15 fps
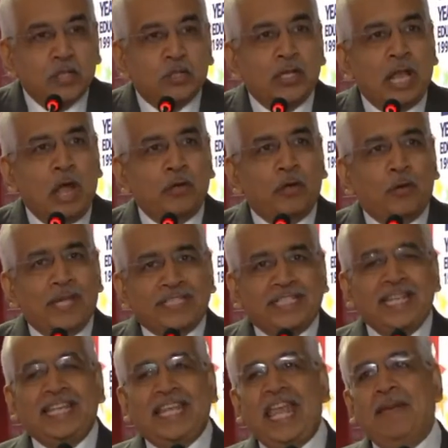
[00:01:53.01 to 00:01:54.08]
So now the
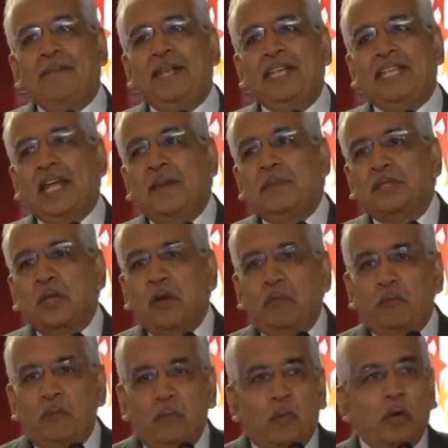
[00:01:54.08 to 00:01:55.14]
question came in terms
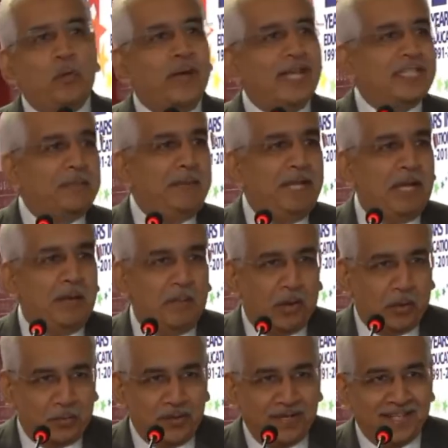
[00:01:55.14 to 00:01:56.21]
of what do I speak
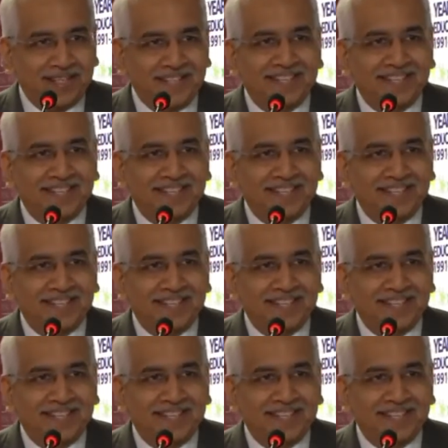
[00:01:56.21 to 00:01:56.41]
about?